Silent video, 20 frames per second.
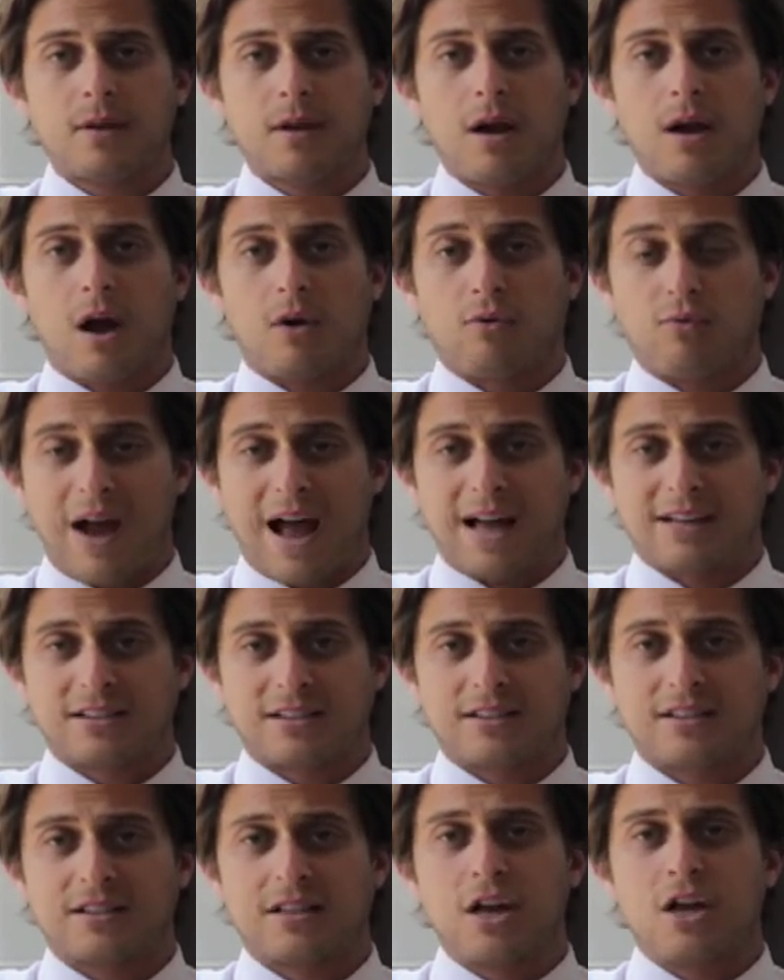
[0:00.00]

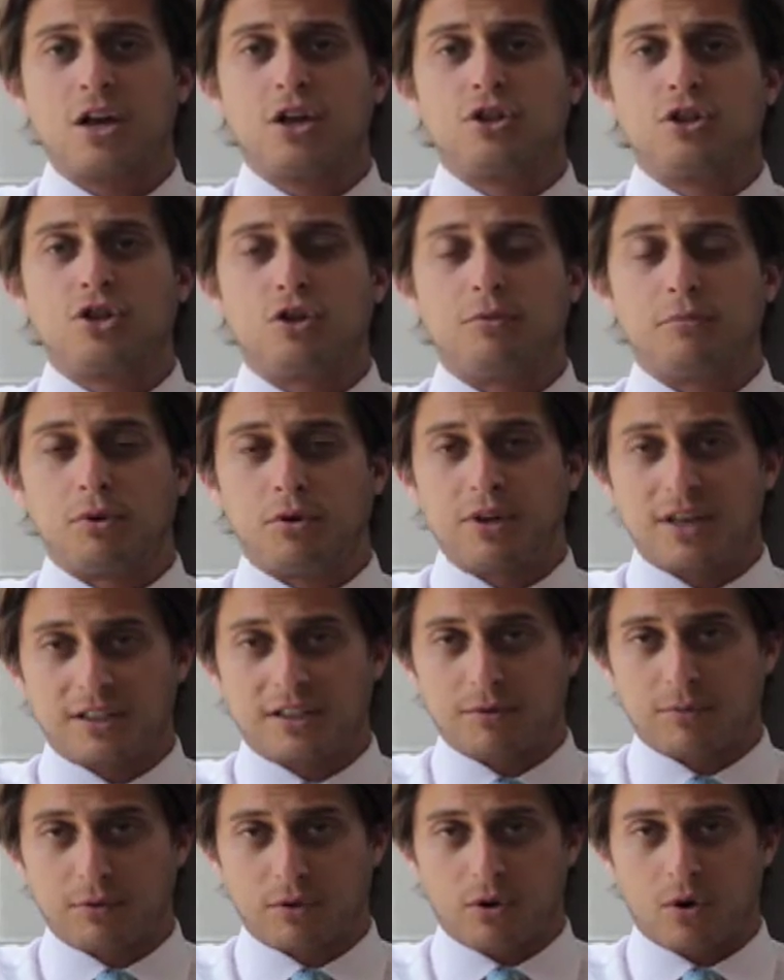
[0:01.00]
arrests to
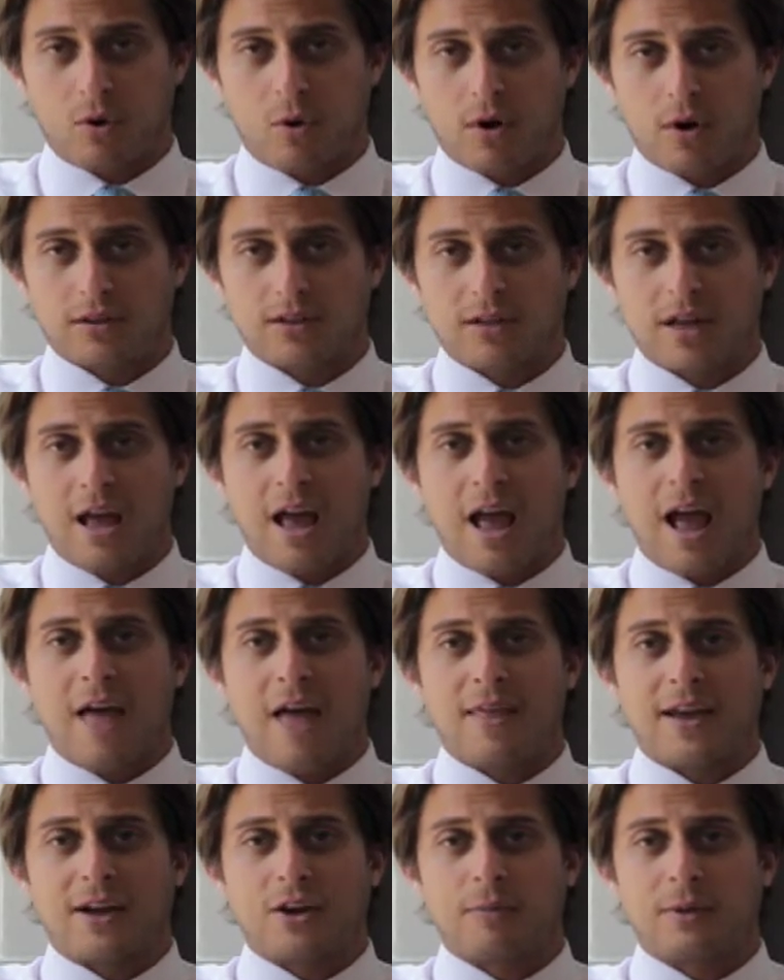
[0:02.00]
municipal court, and
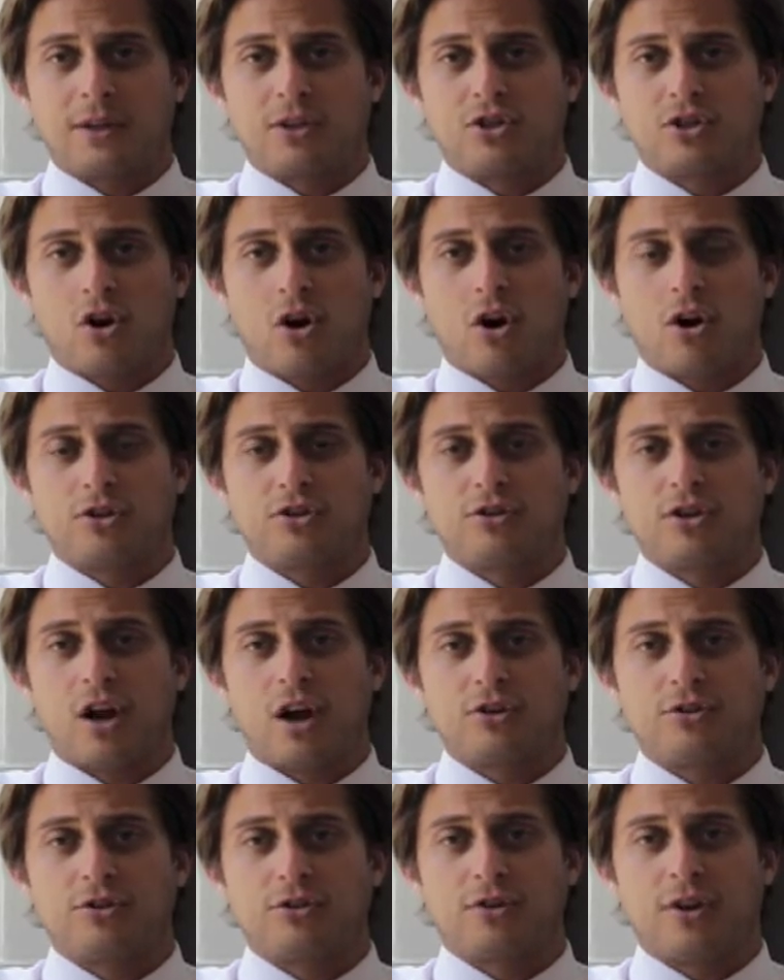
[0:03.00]
they could be charged
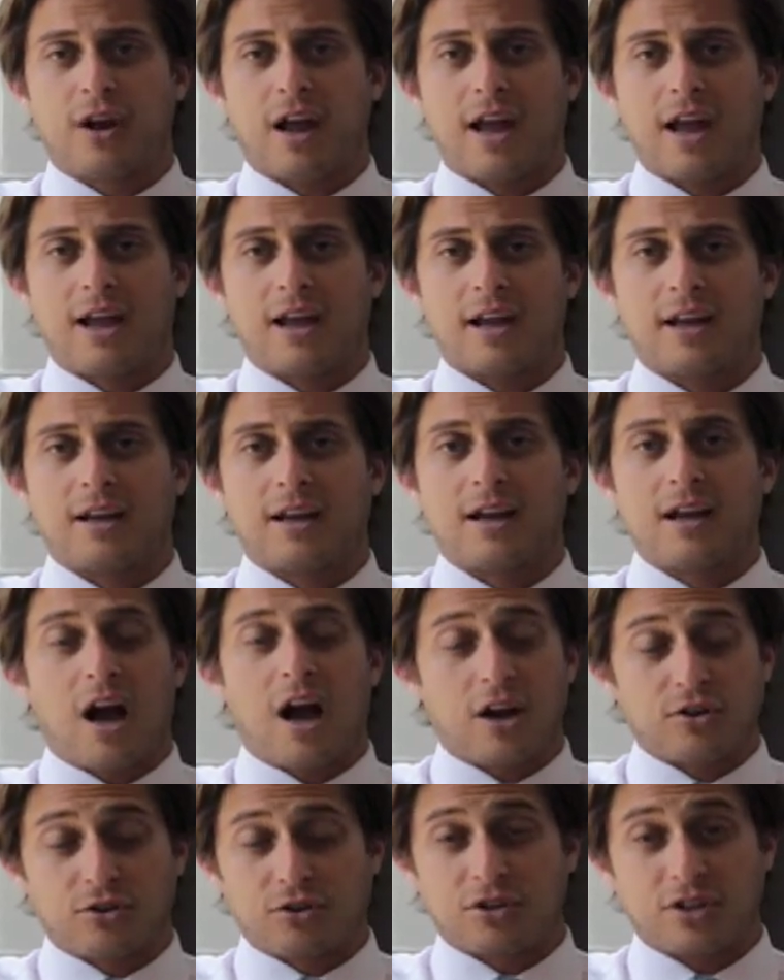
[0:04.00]
under
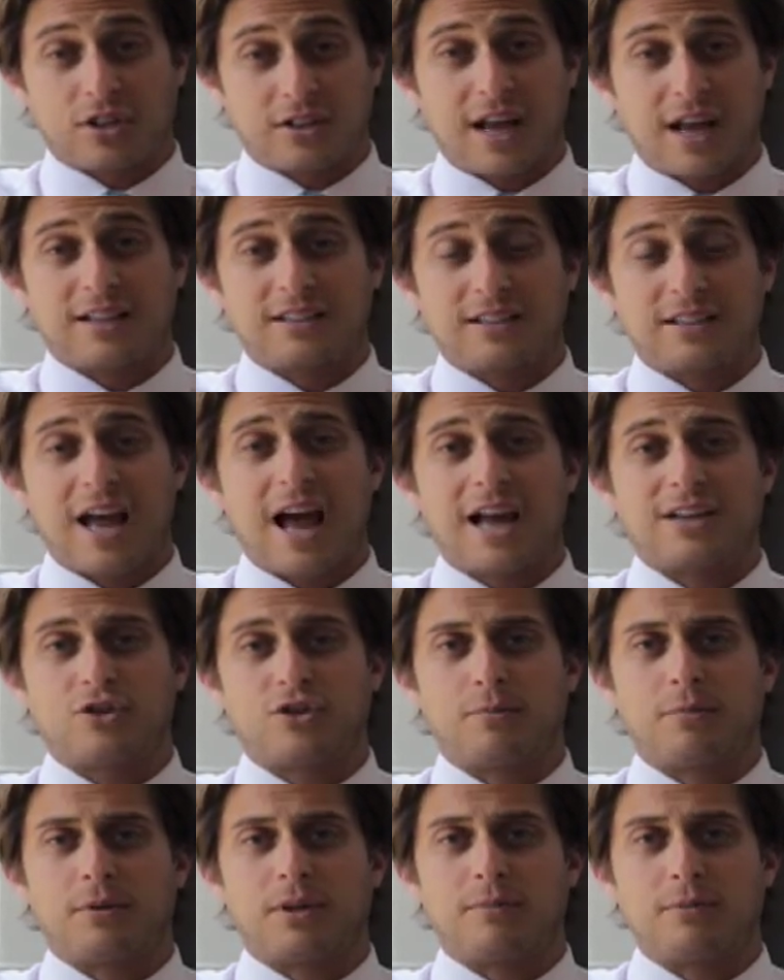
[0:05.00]
the state
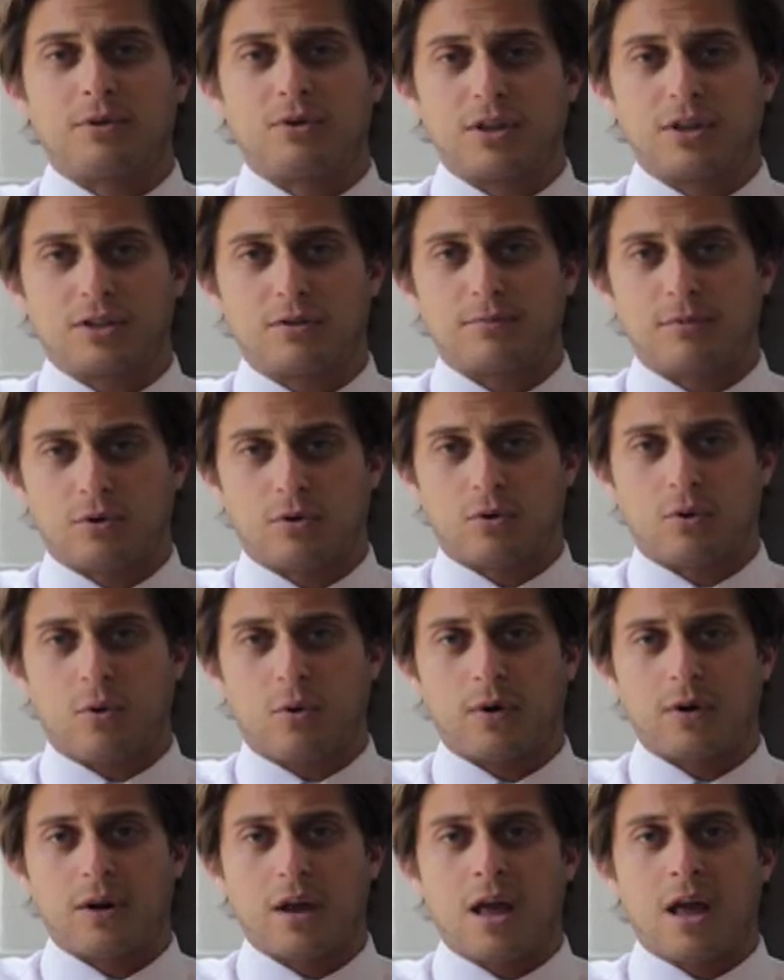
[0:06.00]
statute, but in municipal
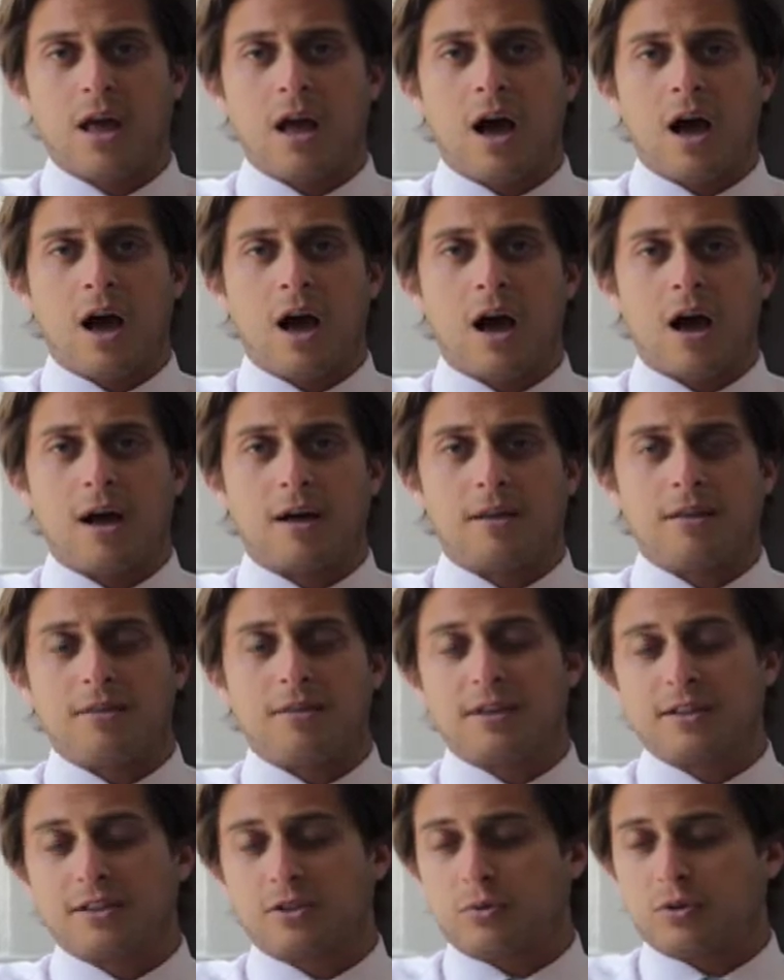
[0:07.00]
court.
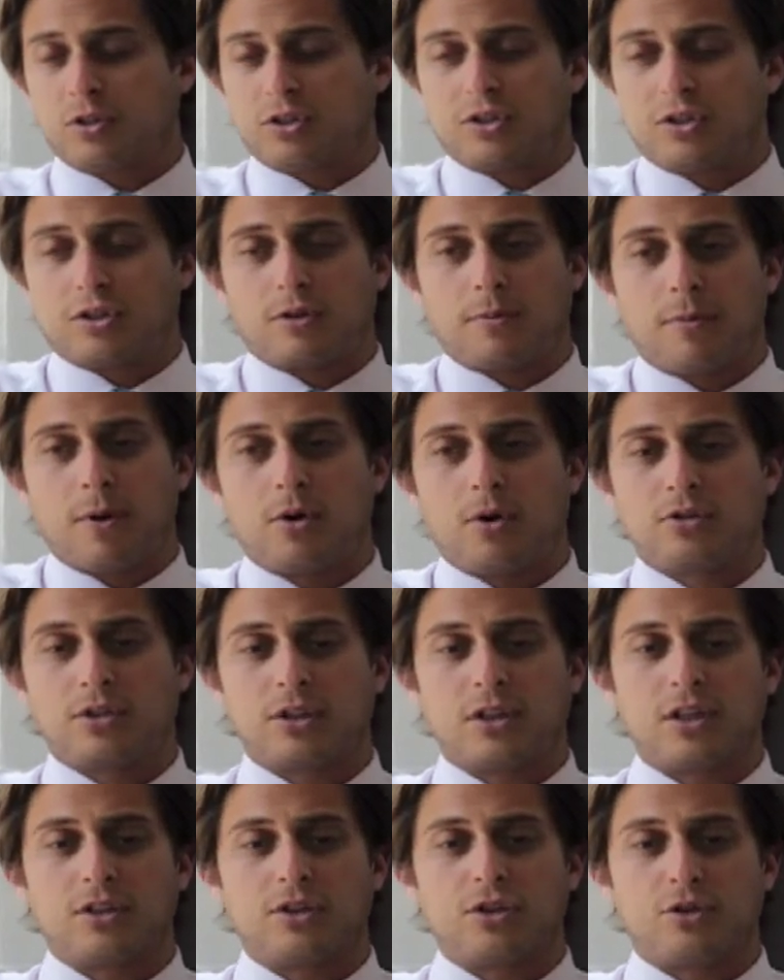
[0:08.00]
This was
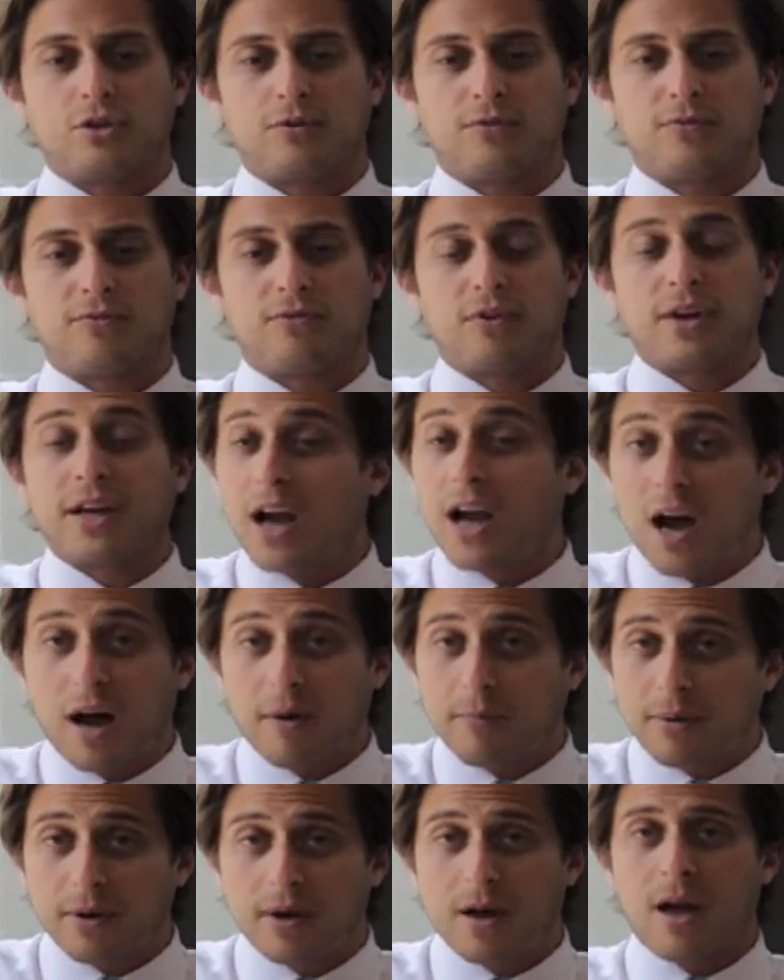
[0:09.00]
supposedly to free
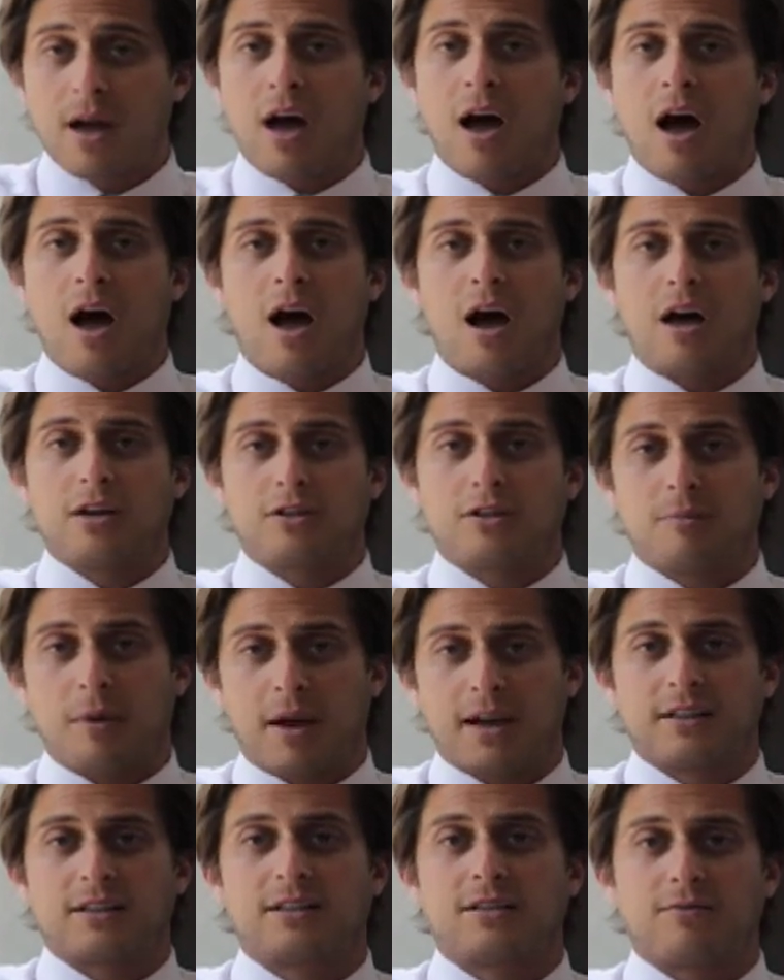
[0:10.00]
up
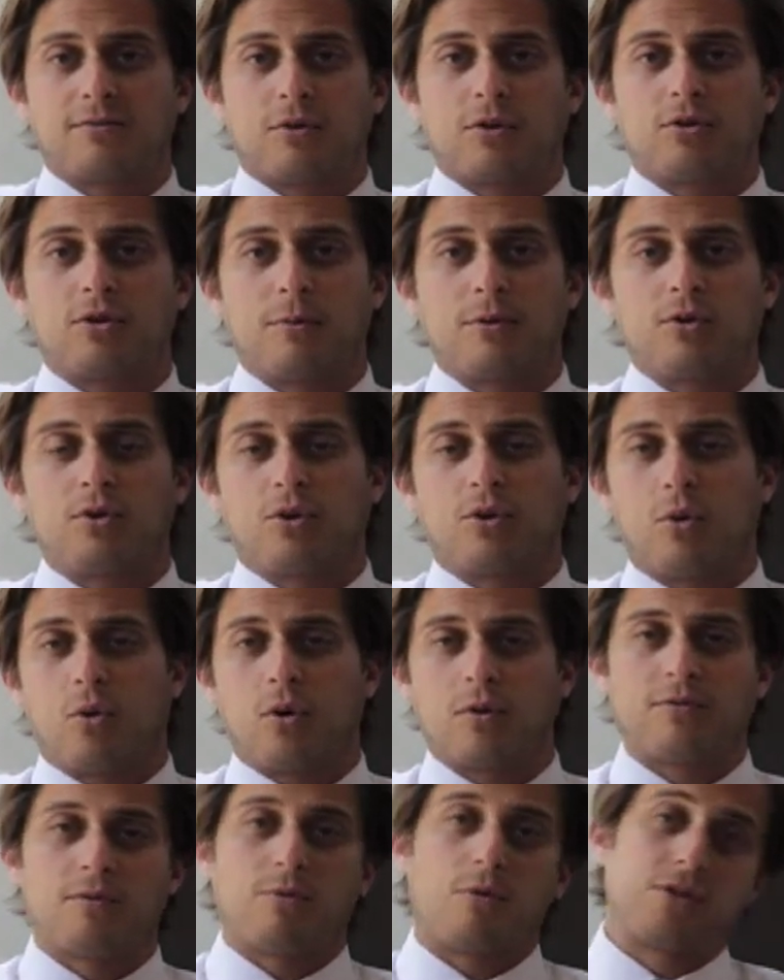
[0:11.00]
space for criminal
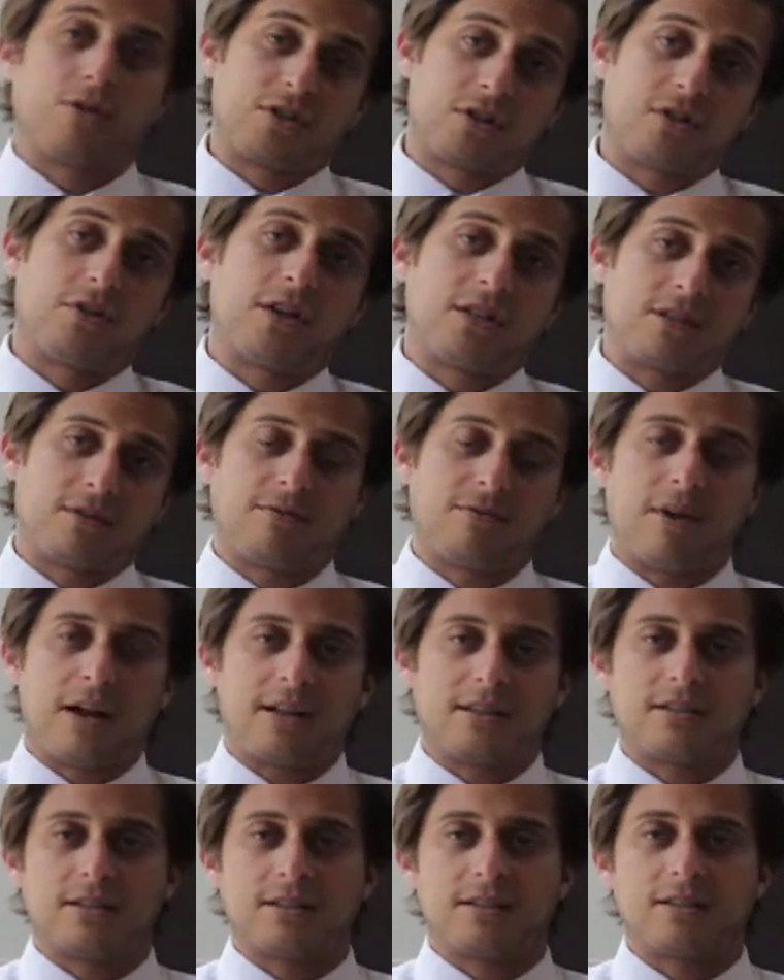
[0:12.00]
court for more serious
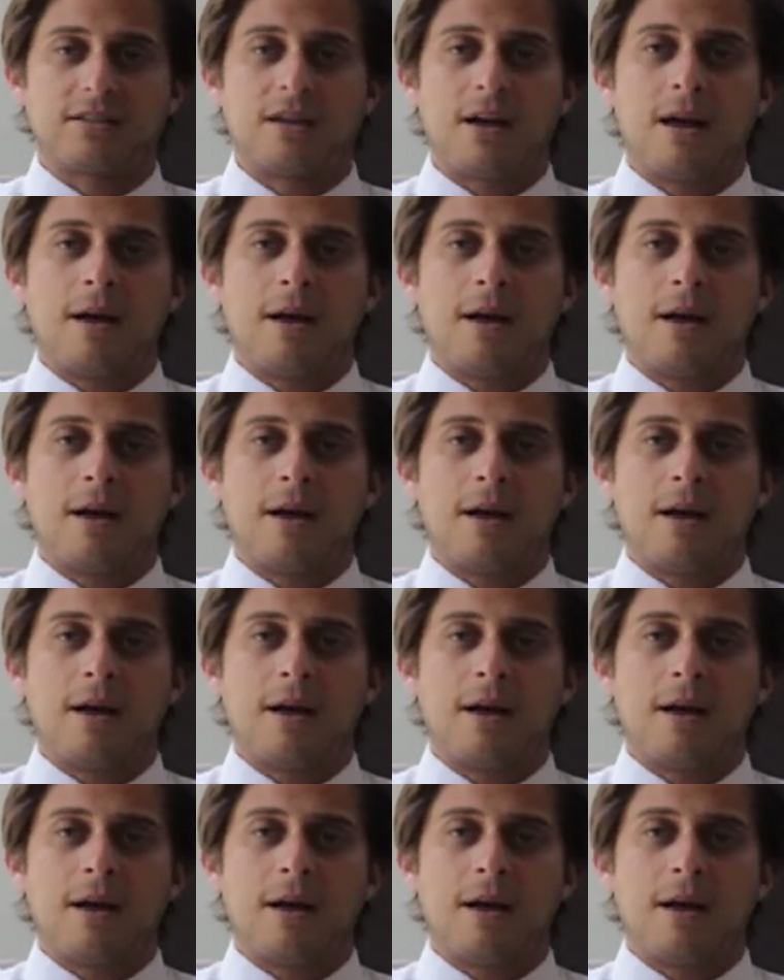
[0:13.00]
offenses.